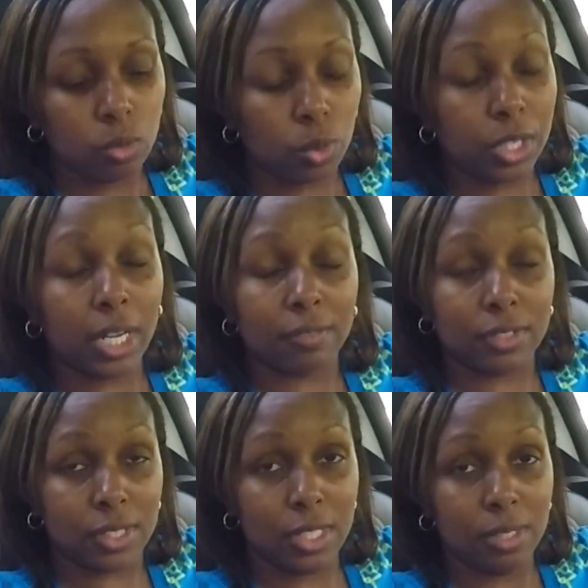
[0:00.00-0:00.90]
We're gonna have
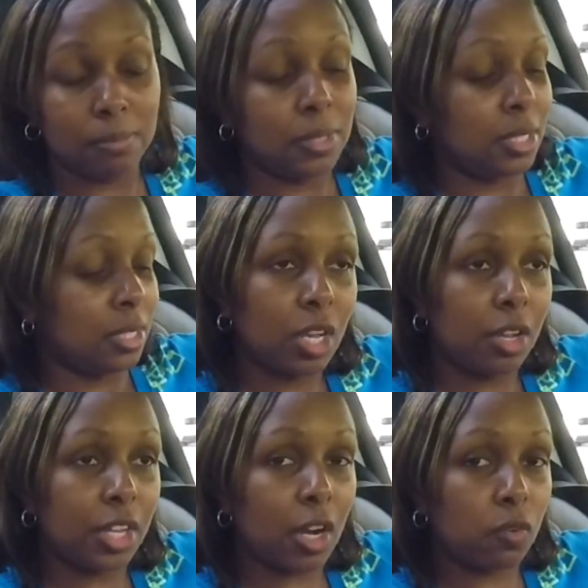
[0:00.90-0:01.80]
to see.
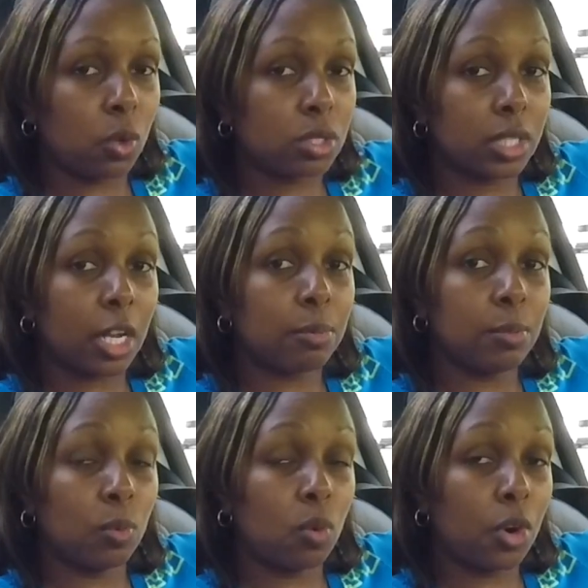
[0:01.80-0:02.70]
Now, of course, a lot of
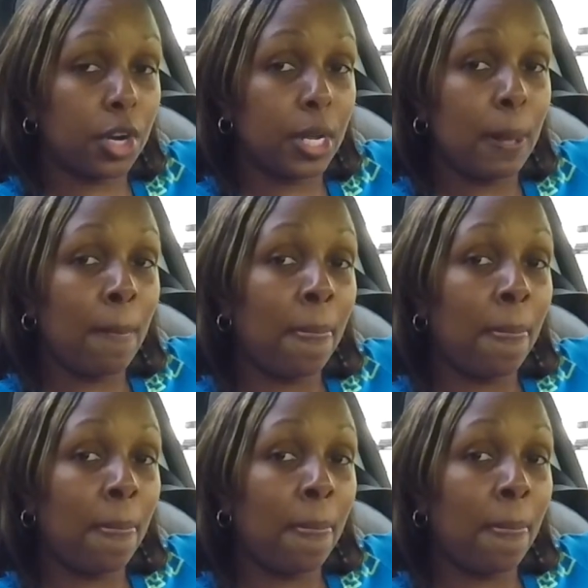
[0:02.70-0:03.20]
people worry